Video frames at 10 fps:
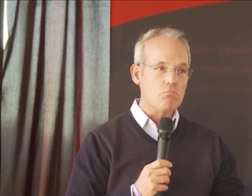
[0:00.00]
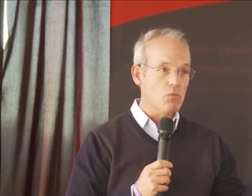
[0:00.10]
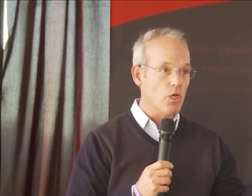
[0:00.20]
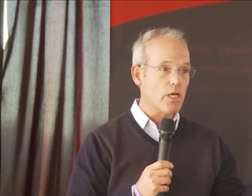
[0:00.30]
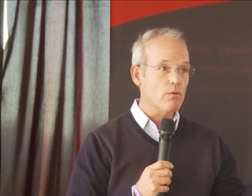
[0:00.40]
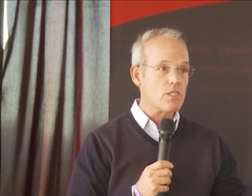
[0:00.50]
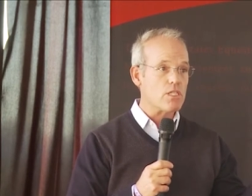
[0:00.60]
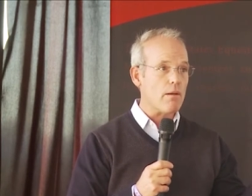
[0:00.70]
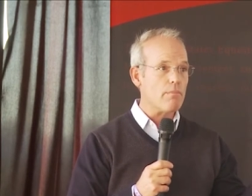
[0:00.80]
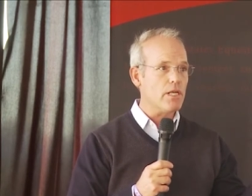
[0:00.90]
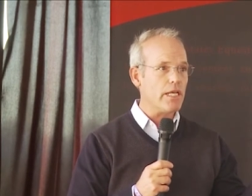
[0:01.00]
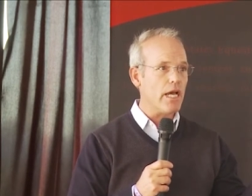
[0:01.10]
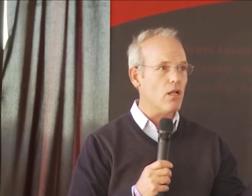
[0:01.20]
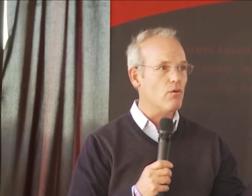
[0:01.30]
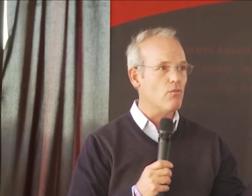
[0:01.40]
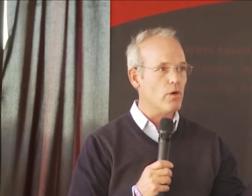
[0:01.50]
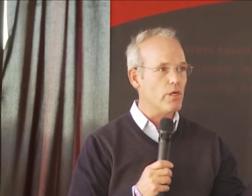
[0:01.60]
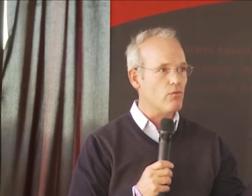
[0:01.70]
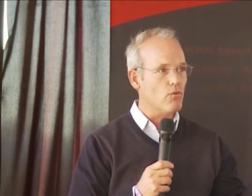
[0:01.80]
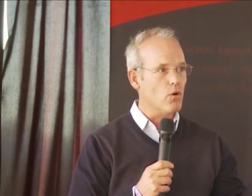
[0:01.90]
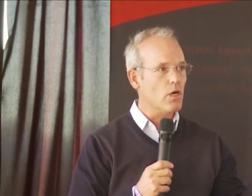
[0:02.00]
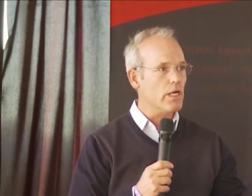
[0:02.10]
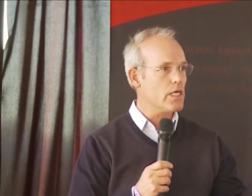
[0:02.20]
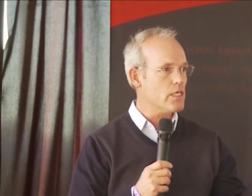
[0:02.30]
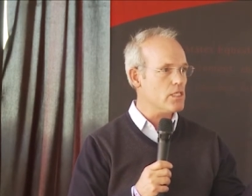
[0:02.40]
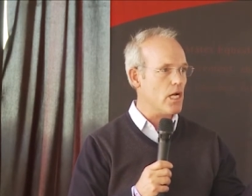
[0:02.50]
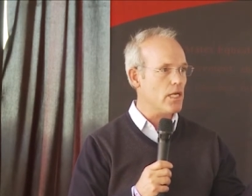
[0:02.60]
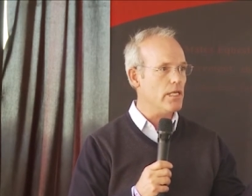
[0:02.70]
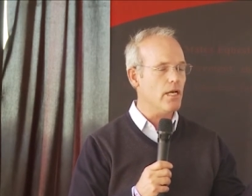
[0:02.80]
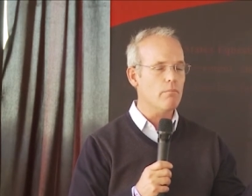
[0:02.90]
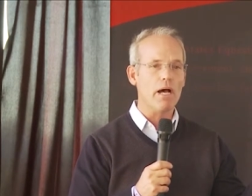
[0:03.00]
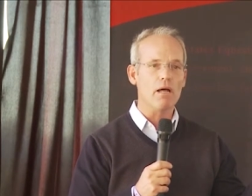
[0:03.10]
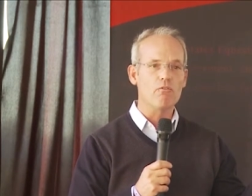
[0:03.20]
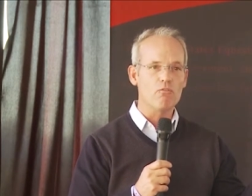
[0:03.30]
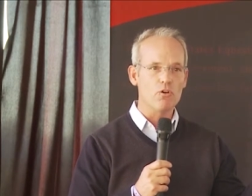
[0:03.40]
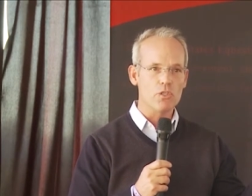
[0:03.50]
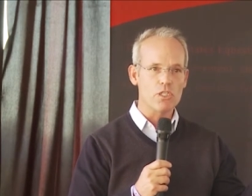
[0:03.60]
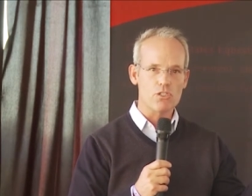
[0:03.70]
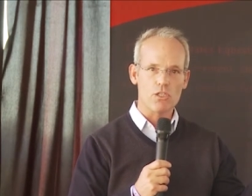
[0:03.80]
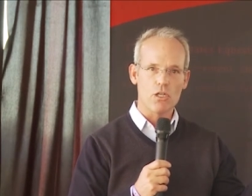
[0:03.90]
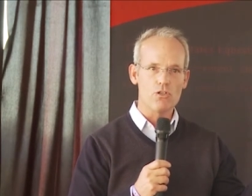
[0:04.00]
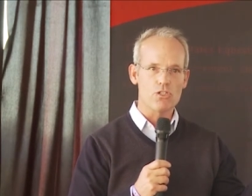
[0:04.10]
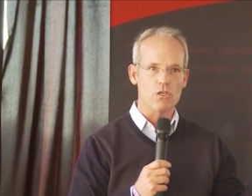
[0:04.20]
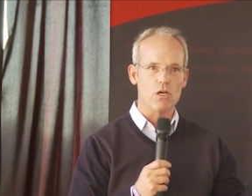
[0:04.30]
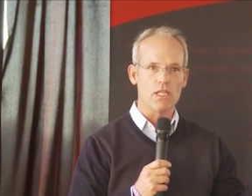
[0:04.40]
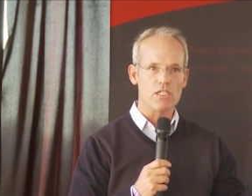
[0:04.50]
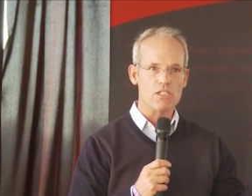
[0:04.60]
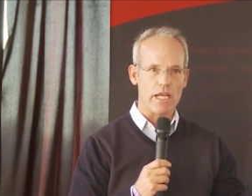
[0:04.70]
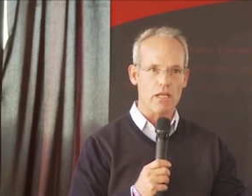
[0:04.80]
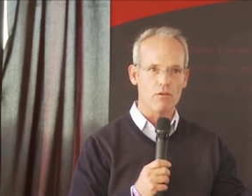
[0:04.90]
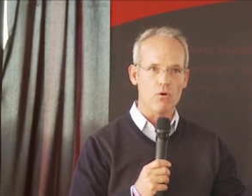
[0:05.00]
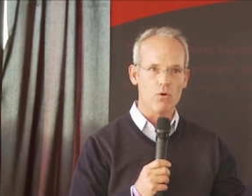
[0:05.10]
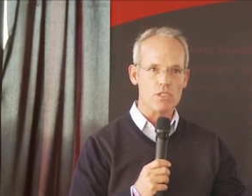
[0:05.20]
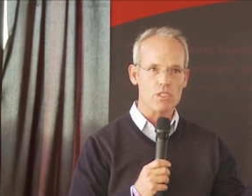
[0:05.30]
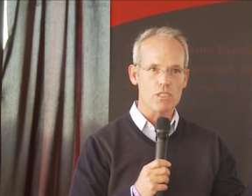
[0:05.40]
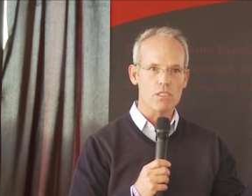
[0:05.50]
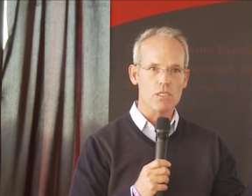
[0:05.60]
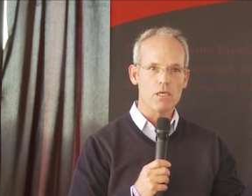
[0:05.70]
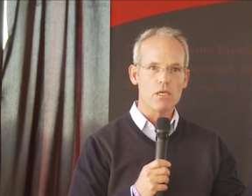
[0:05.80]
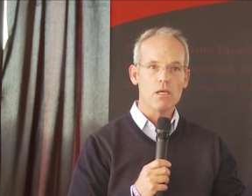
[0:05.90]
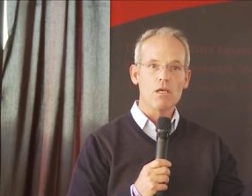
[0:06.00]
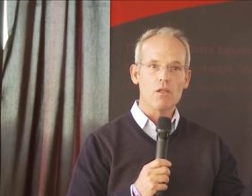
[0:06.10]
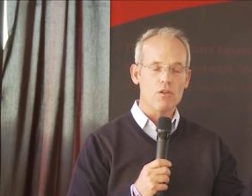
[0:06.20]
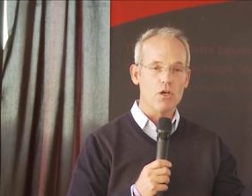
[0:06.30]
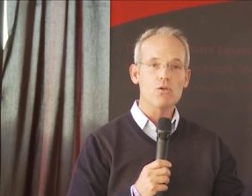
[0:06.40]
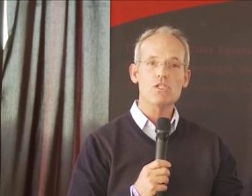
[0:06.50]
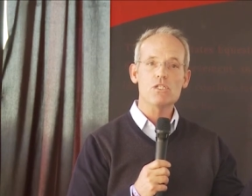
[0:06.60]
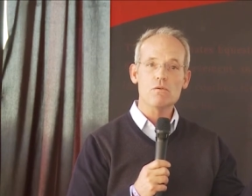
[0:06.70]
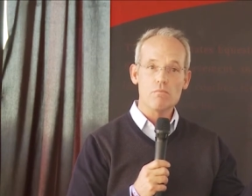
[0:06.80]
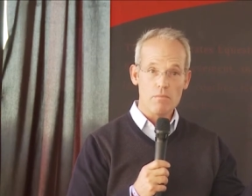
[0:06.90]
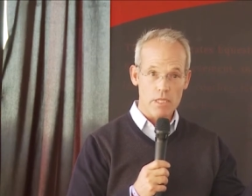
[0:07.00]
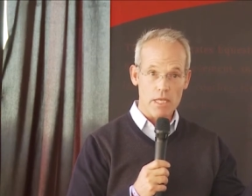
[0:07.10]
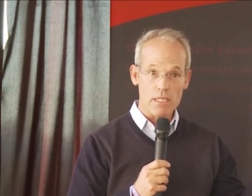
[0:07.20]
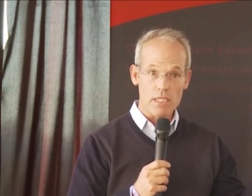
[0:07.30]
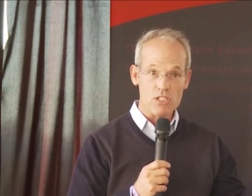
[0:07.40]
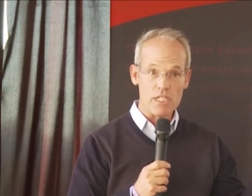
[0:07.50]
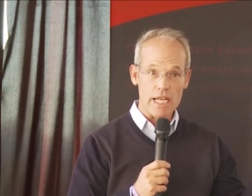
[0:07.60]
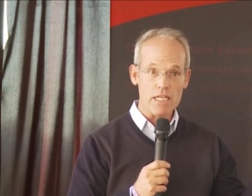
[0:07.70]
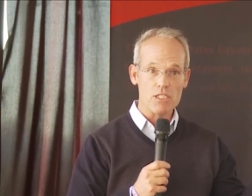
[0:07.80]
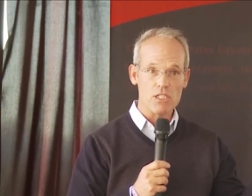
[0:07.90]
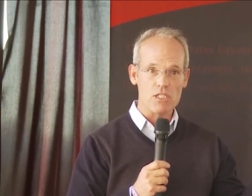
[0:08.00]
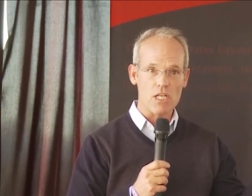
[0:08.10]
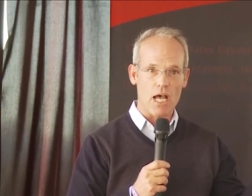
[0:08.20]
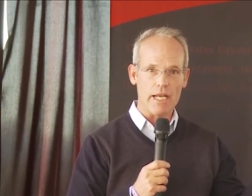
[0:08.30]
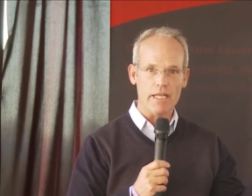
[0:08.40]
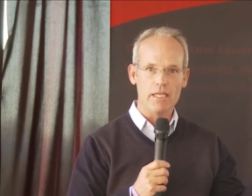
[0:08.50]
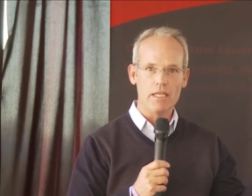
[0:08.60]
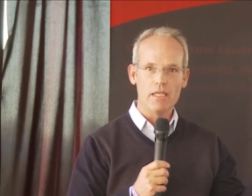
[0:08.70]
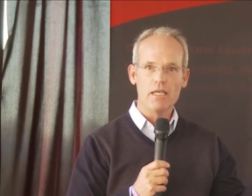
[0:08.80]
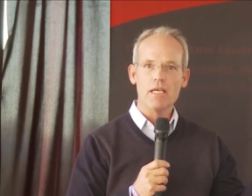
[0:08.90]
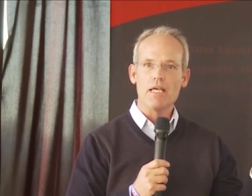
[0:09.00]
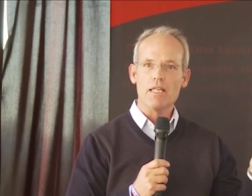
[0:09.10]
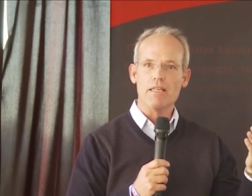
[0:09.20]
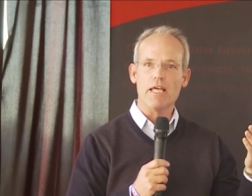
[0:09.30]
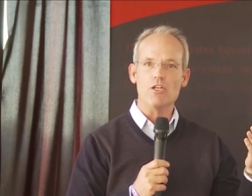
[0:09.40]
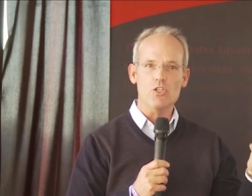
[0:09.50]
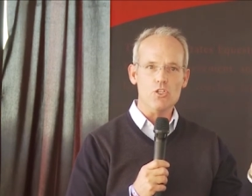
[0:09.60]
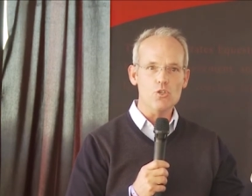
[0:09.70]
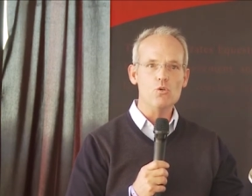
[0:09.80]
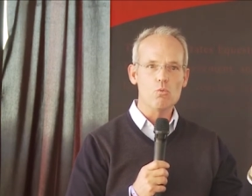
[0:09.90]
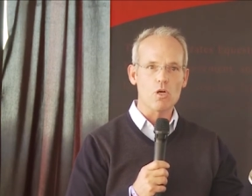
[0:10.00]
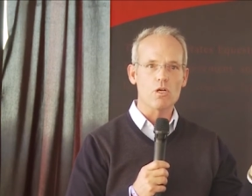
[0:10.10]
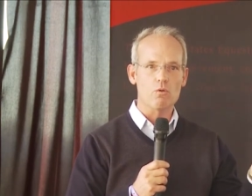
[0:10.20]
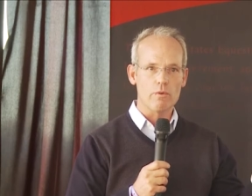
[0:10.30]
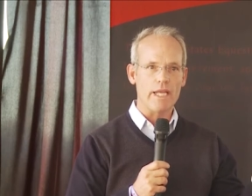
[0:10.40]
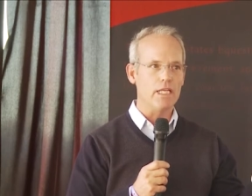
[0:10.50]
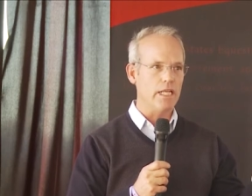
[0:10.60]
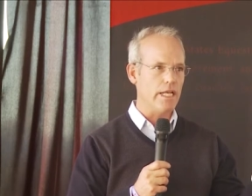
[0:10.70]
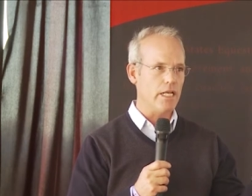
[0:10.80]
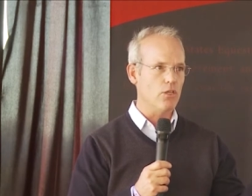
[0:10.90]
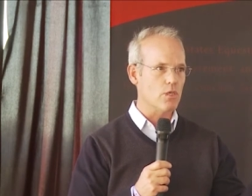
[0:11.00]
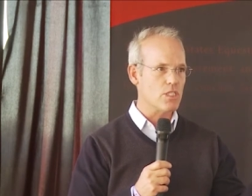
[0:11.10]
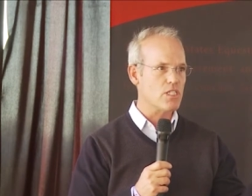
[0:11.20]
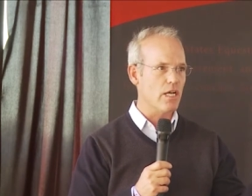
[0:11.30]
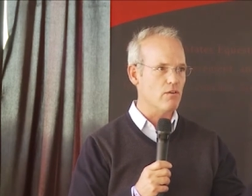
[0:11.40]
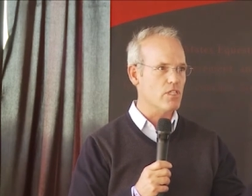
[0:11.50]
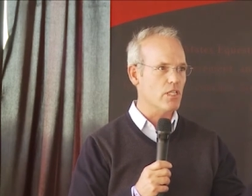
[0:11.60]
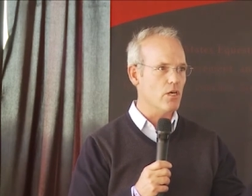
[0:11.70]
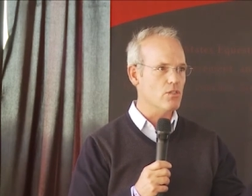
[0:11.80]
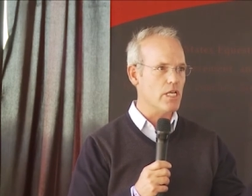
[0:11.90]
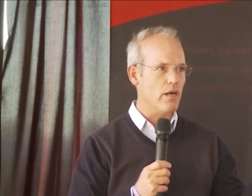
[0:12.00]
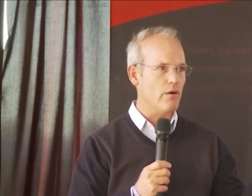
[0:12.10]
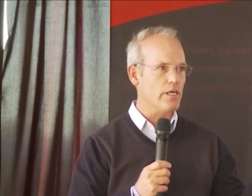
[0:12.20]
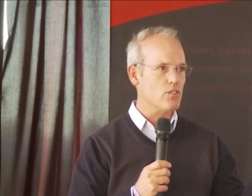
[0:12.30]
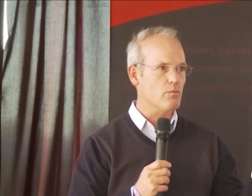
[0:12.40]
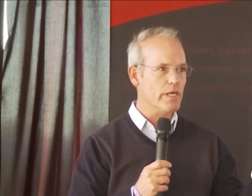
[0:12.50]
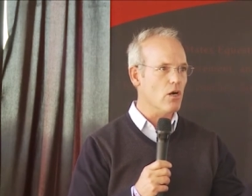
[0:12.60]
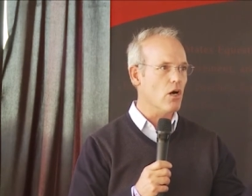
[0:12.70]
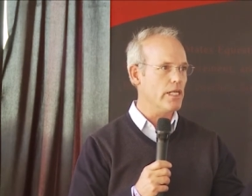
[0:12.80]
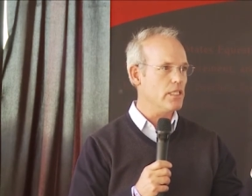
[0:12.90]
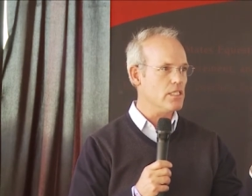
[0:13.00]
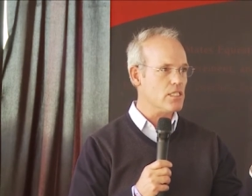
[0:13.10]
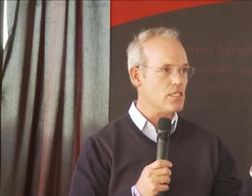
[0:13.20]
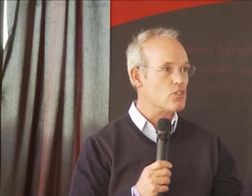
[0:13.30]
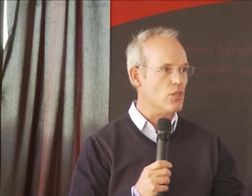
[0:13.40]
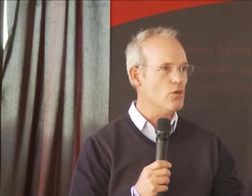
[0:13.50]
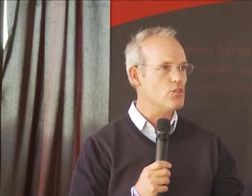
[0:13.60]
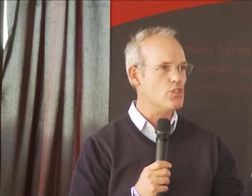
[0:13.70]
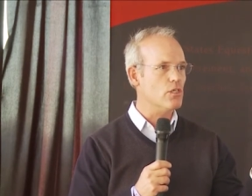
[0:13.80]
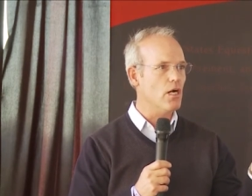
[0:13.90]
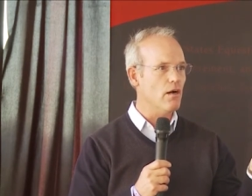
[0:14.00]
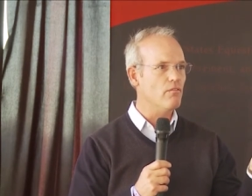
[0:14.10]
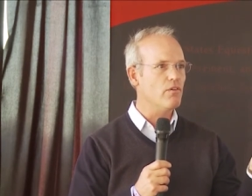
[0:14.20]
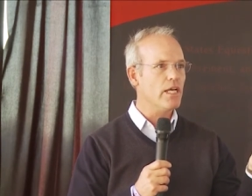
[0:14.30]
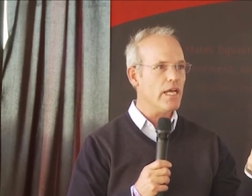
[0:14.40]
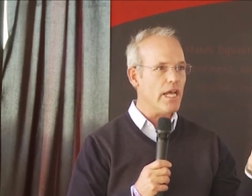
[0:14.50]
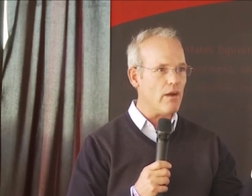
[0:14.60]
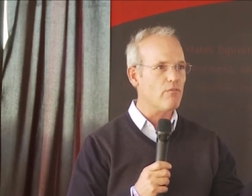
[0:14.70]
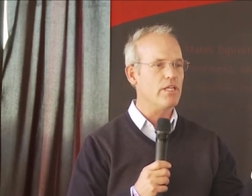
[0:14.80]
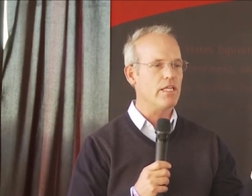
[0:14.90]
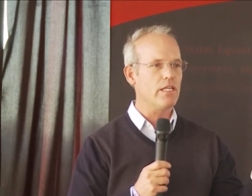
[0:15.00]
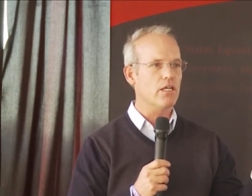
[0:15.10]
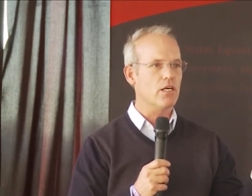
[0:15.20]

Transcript: Look at what's happened in California, Florida, Kentucky about full disclosure on the sale of horses. Those that the states decided that you weren't regulating yourselves in those areas regarding the disclosure of everything that